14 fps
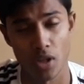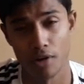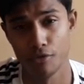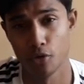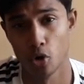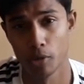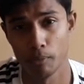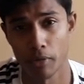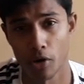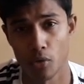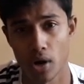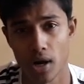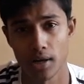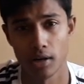afford
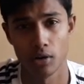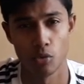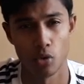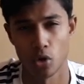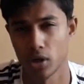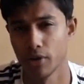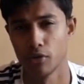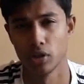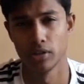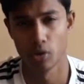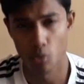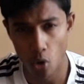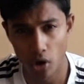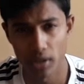Pavard. Whatever they
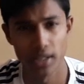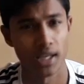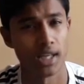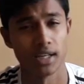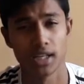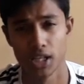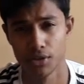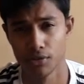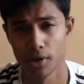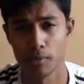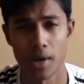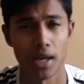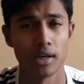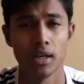want, they can give
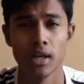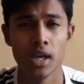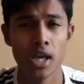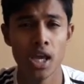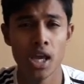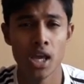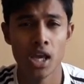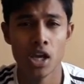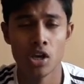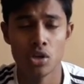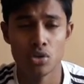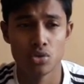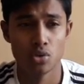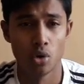him, and
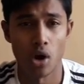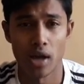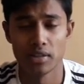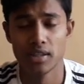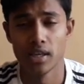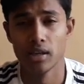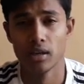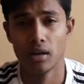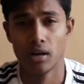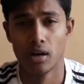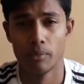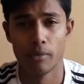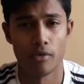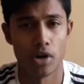so I think
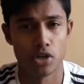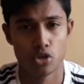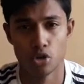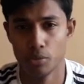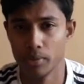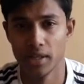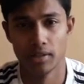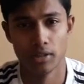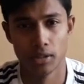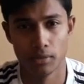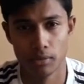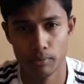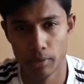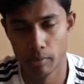Pavard should be
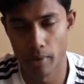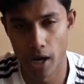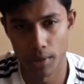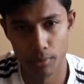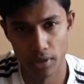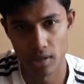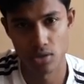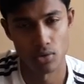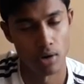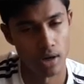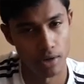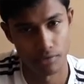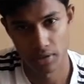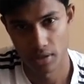in the Bayern Munich
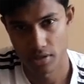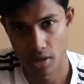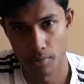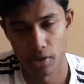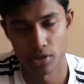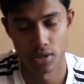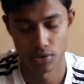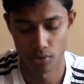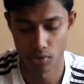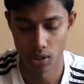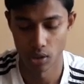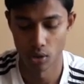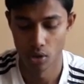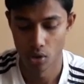squad after the summer transfer
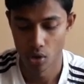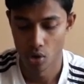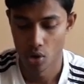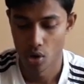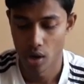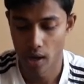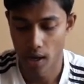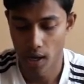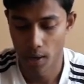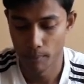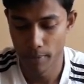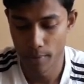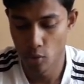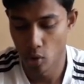window.
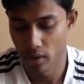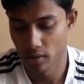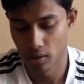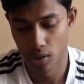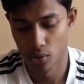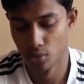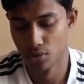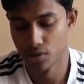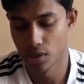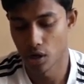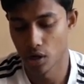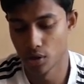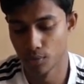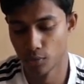Pep Guardiola rules
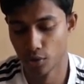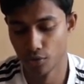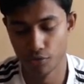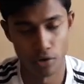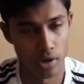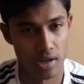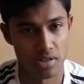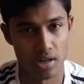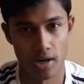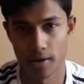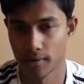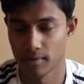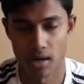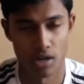out move for
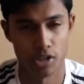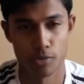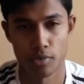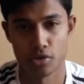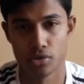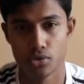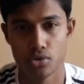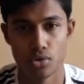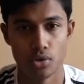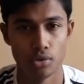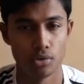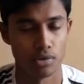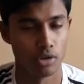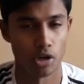Hazard. 100%
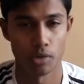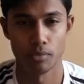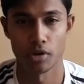true. Not